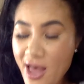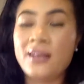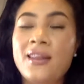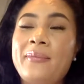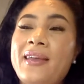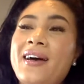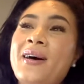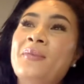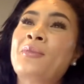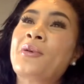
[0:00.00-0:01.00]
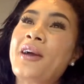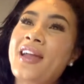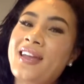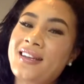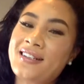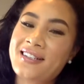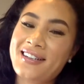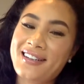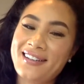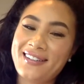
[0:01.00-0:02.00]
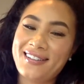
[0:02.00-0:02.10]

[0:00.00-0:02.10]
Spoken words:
Let me upgrade you.